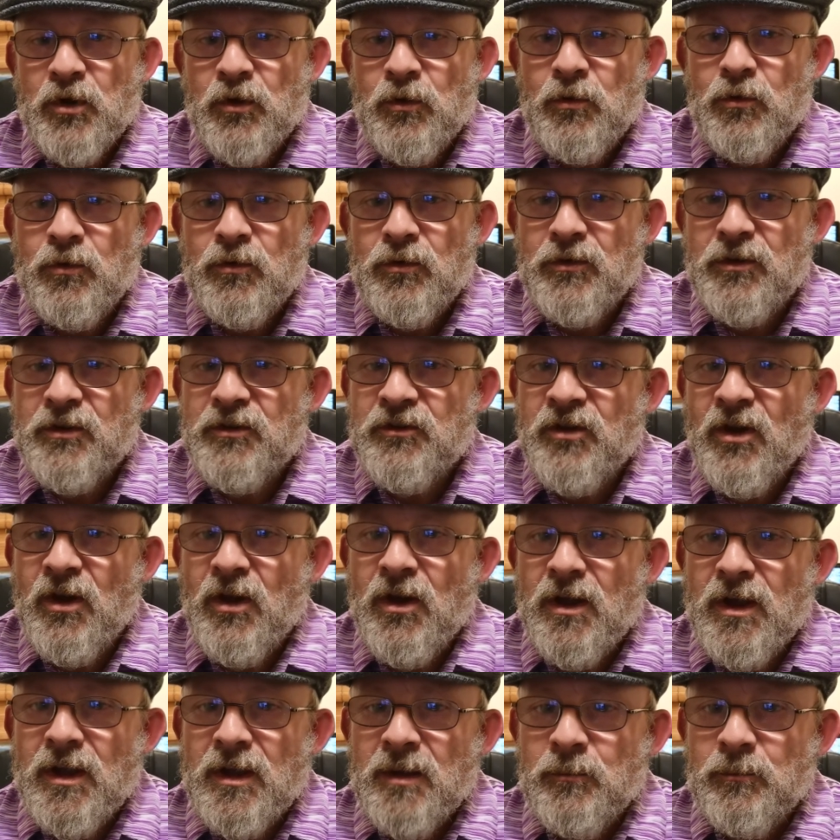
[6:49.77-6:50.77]
But all the
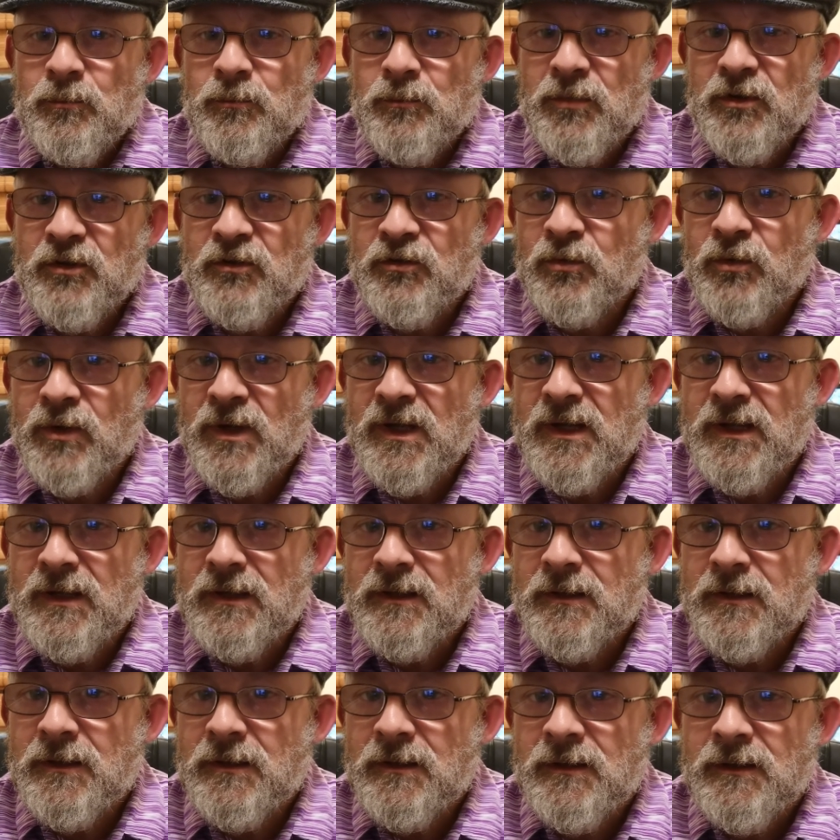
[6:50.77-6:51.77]
time
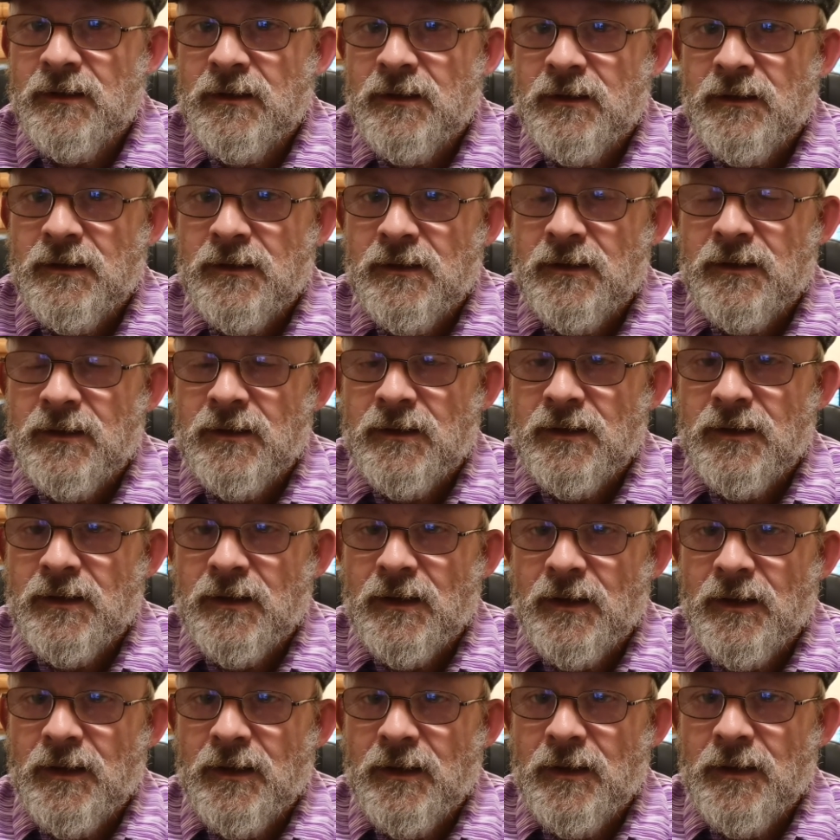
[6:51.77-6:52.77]
between
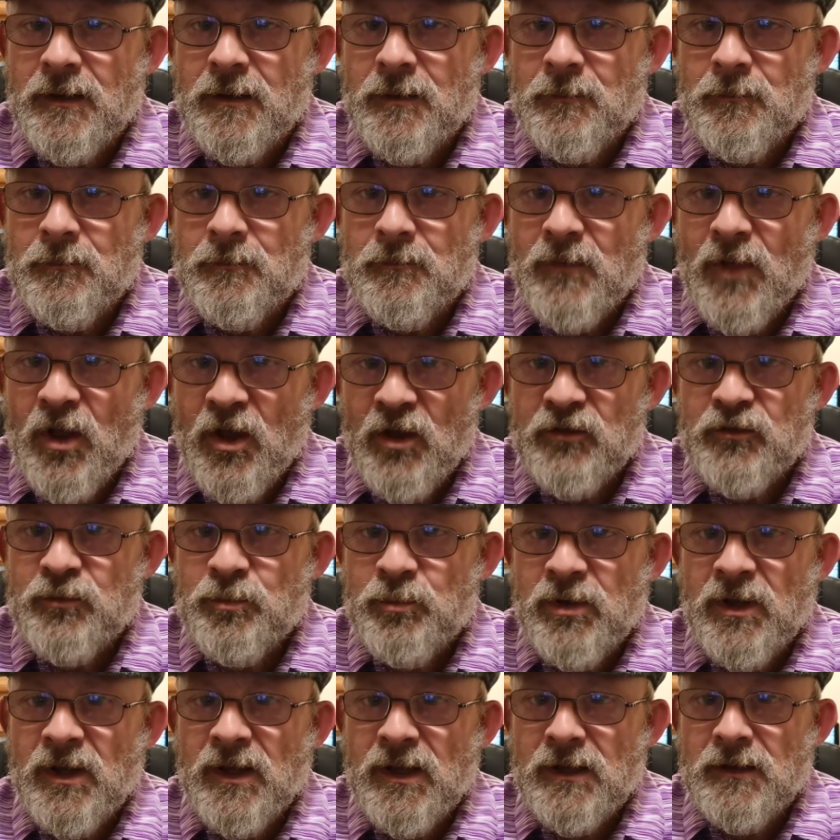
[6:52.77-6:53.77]

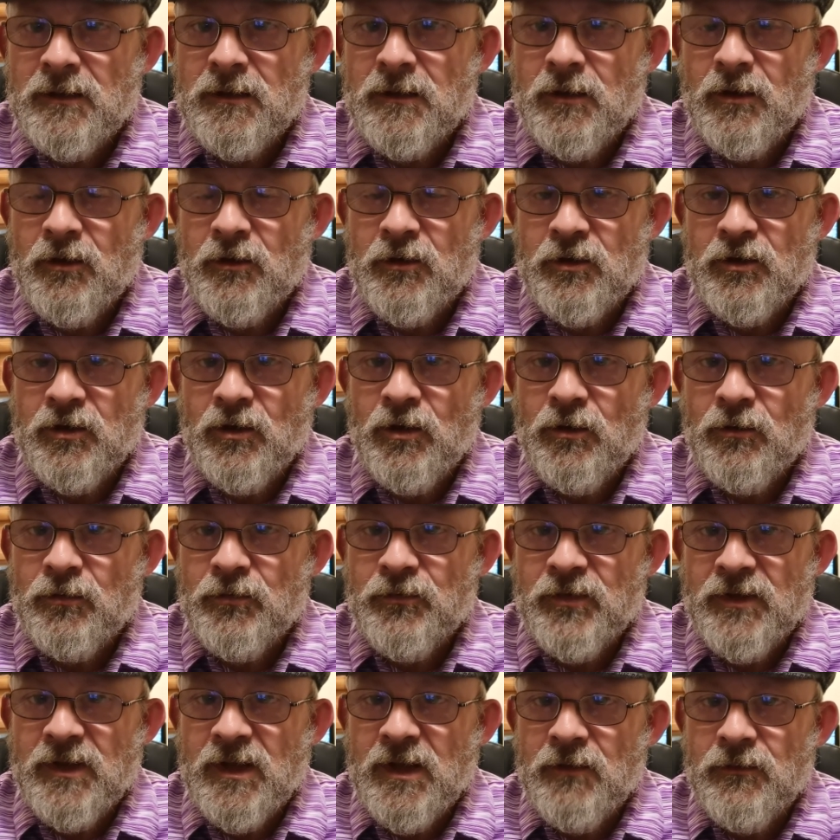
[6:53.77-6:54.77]
us playing a lot of
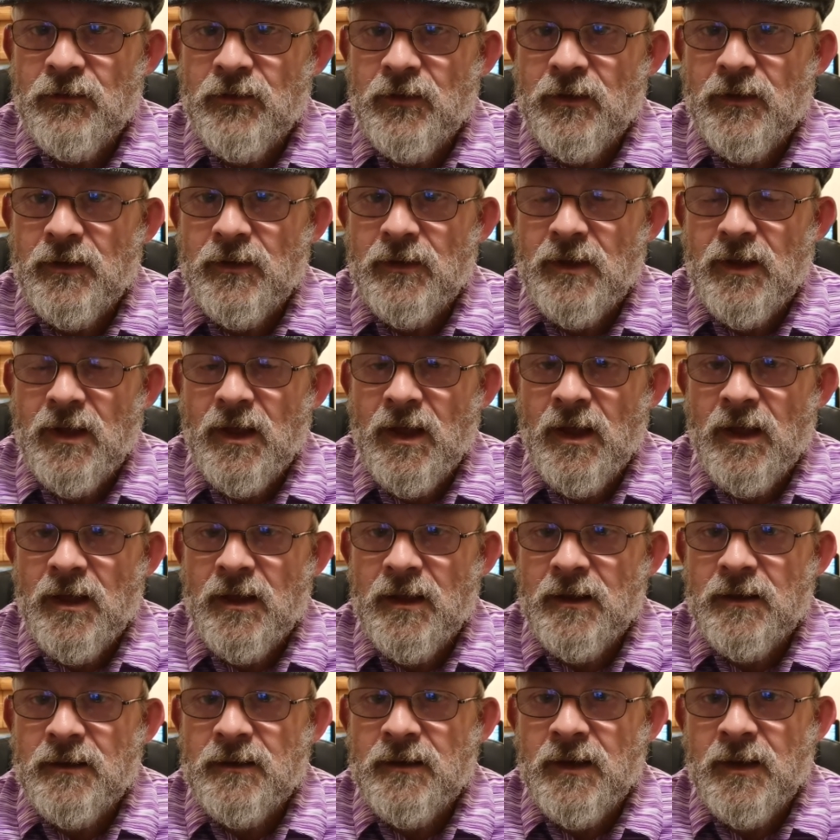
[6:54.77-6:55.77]
golf together
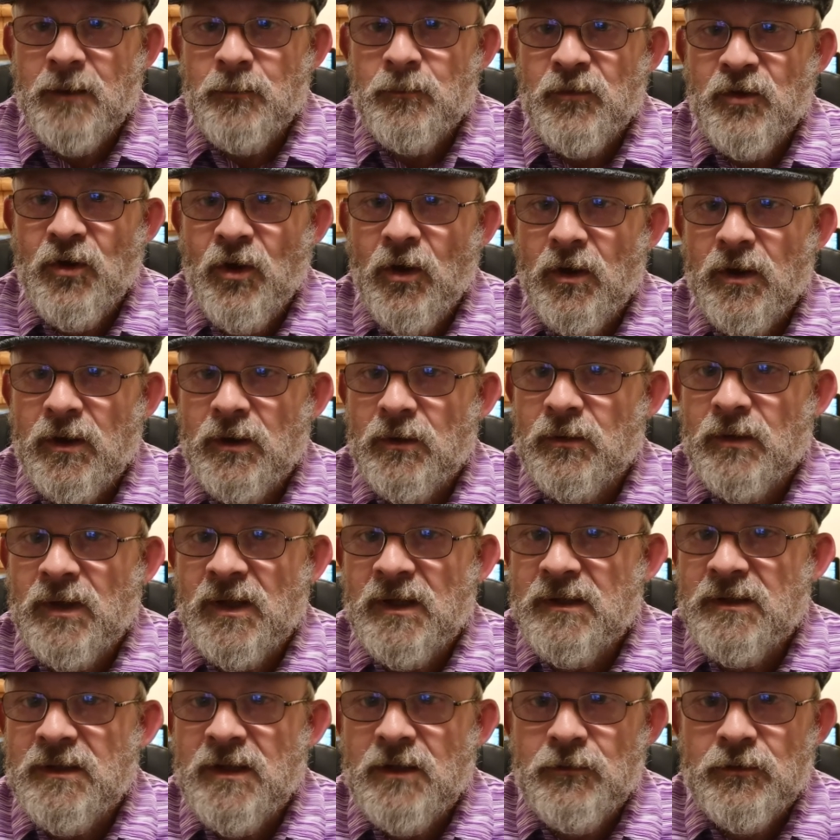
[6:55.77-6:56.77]
and him dying,
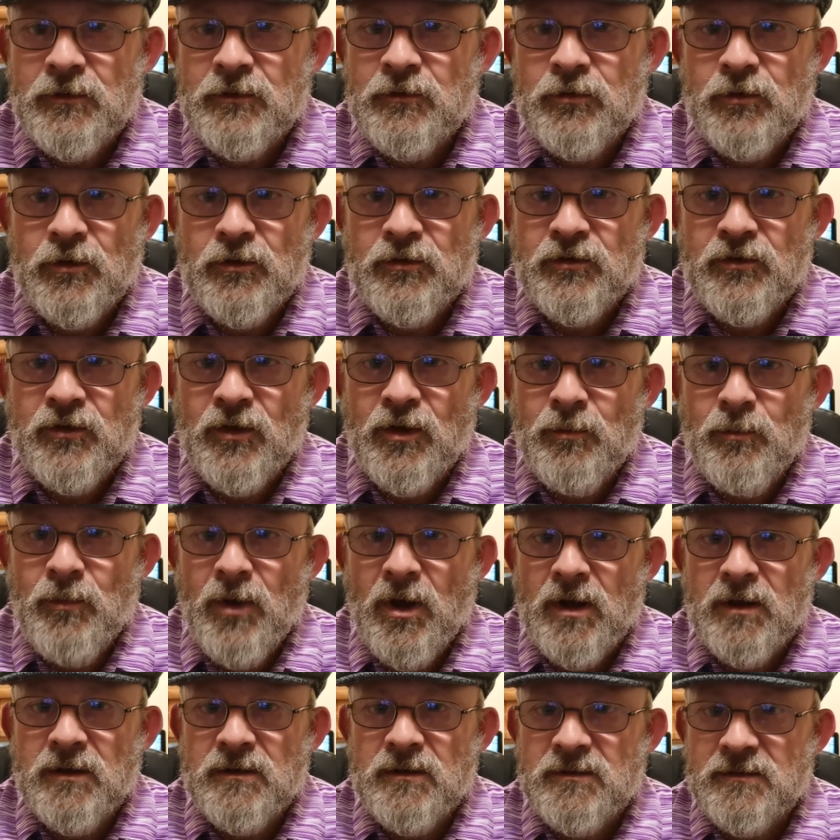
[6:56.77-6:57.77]
it never crossed our
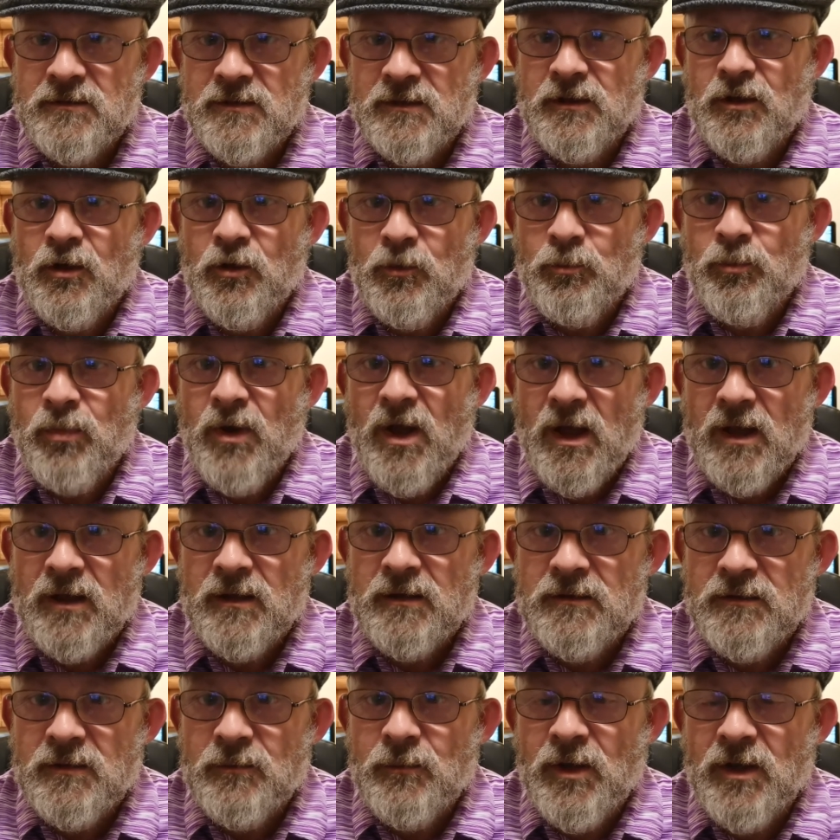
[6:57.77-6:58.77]
minds to go
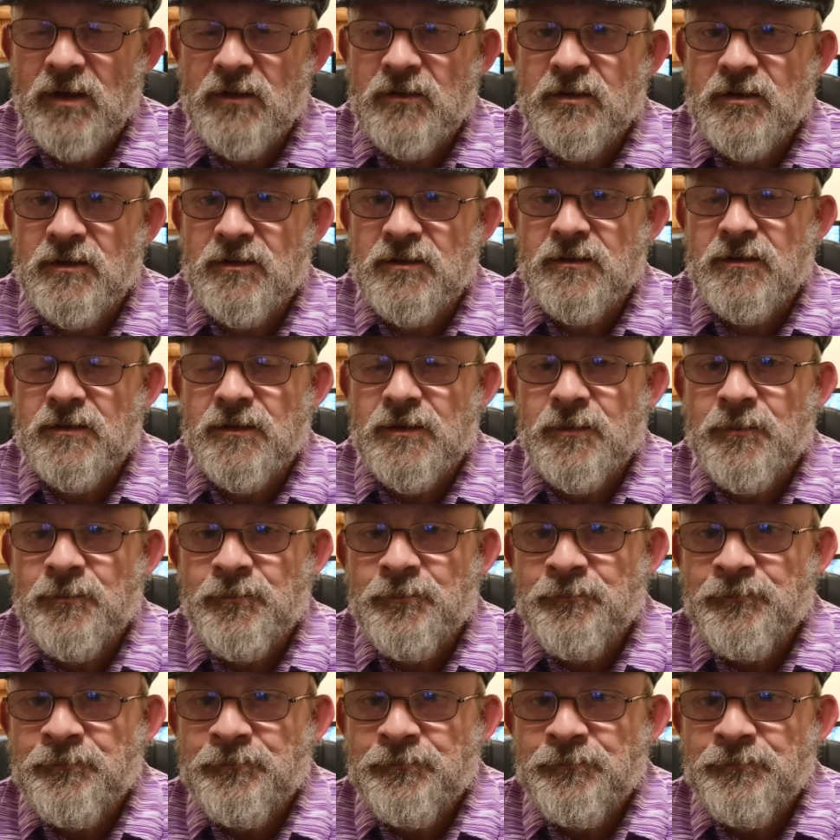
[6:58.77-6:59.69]
back to Manchester.